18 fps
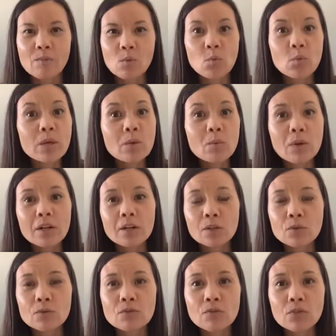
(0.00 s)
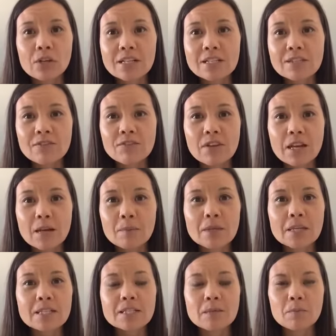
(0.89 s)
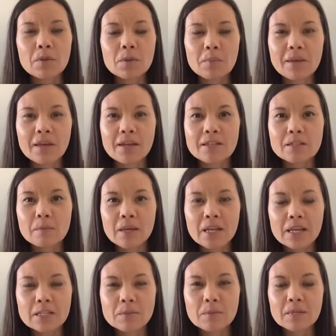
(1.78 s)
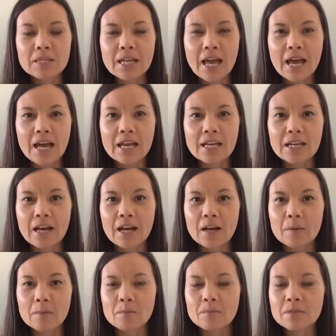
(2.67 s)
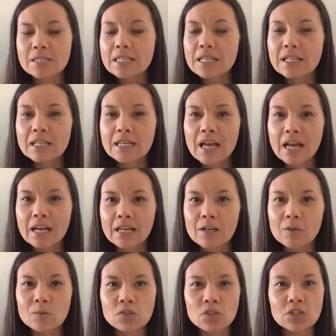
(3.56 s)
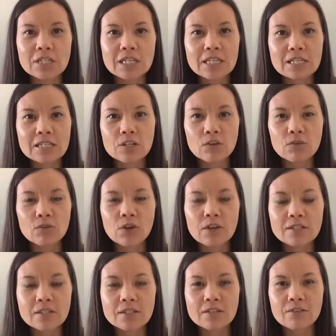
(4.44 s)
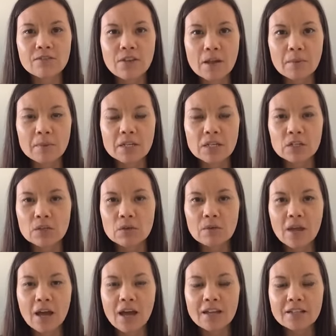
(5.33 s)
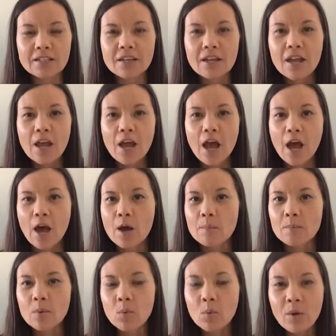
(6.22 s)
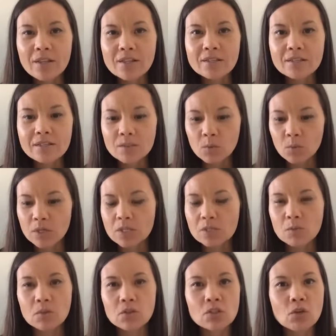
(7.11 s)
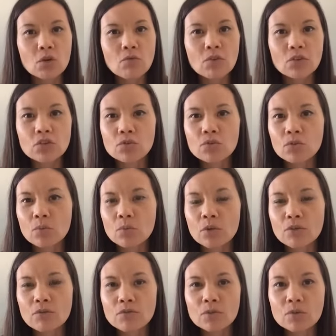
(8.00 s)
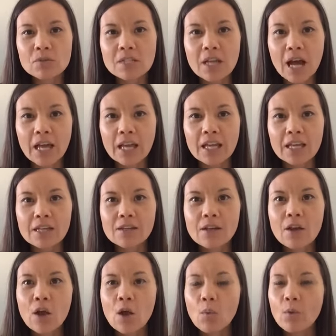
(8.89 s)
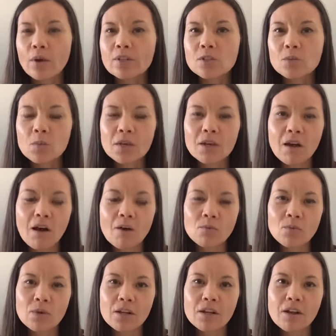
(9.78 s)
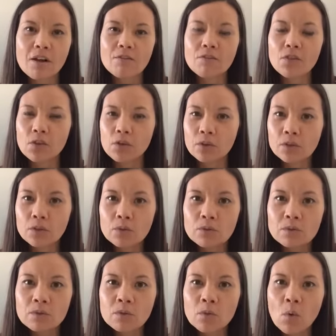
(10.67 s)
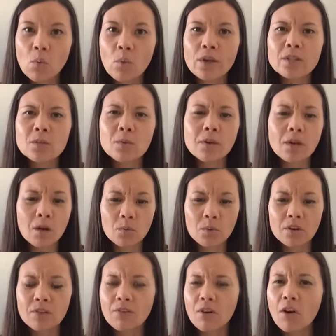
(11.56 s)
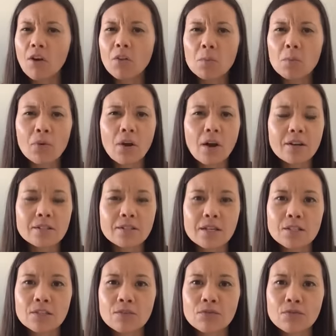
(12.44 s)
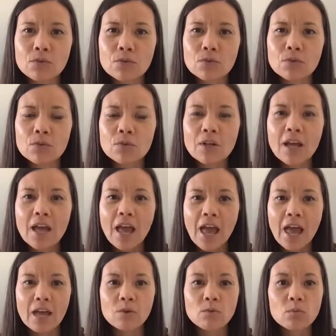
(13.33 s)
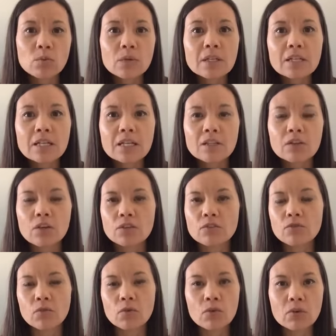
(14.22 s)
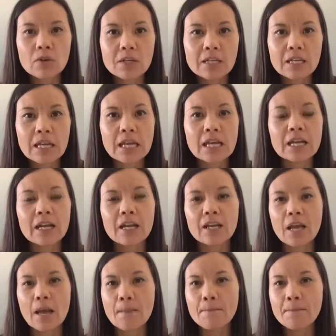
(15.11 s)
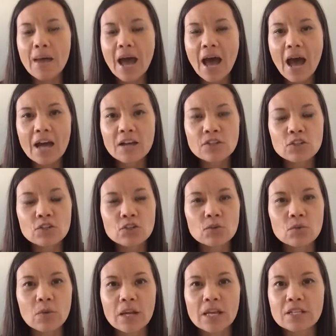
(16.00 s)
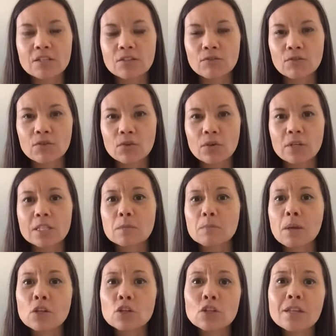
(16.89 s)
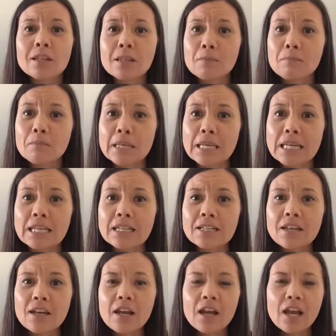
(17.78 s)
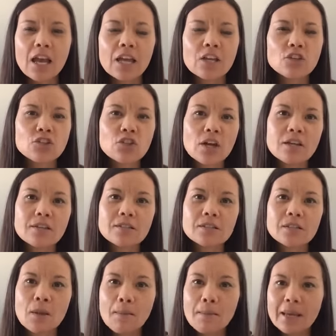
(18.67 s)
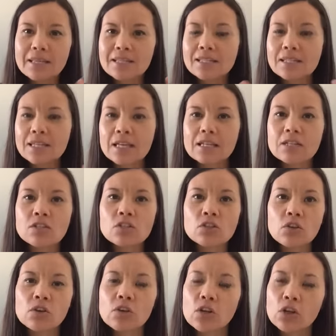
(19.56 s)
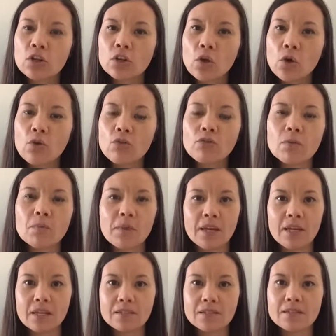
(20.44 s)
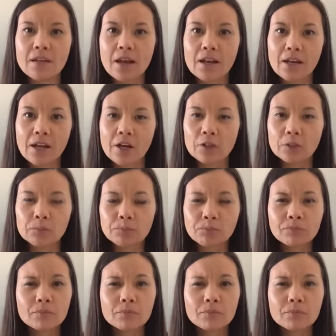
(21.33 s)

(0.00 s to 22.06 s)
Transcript: We went gluten-free as a family simply because my husband had celiac, and it was just easier for us as a family to do that. But once we switched over to a real food diet, once we got rid of the gluten, once we got rid of all the processed food and really looked for organic and pasture-raised food, especially the meat, my skin started to glow from the inside out.